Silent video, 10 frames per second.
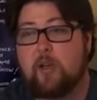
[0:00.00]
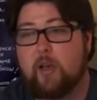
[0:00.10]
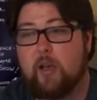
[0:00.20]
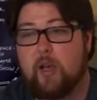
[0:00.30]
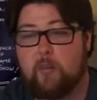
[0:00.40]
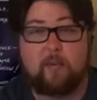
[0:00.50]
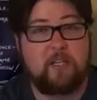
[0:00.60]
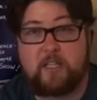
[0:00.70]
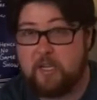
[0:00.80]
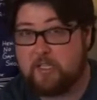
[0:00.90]
I'll be
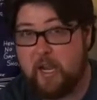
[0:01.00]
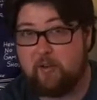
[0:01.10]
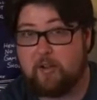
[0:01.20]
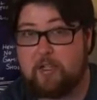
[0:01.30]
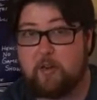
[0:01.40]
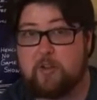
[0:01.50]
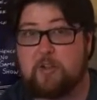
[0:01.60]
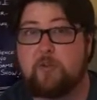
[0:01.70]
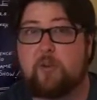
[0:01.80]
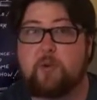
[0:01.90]
seeing Silence here
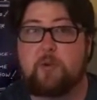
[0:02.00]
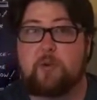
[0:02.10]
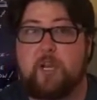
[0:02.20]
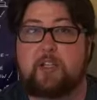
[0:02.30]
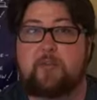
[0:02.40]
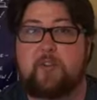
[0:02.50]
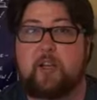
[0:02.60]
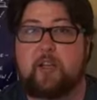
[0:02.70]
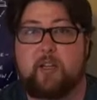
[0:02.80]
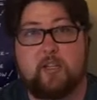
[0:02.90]
soon, the North Scorsese
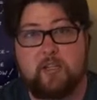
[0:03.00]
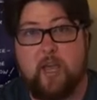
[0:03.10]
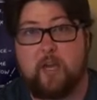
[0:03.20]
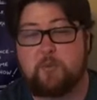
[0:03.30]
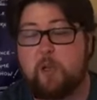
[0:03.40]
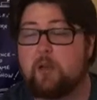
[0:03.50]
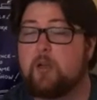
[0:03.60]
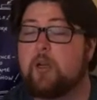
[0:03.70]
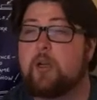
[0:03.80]
flick, and he's in that as well.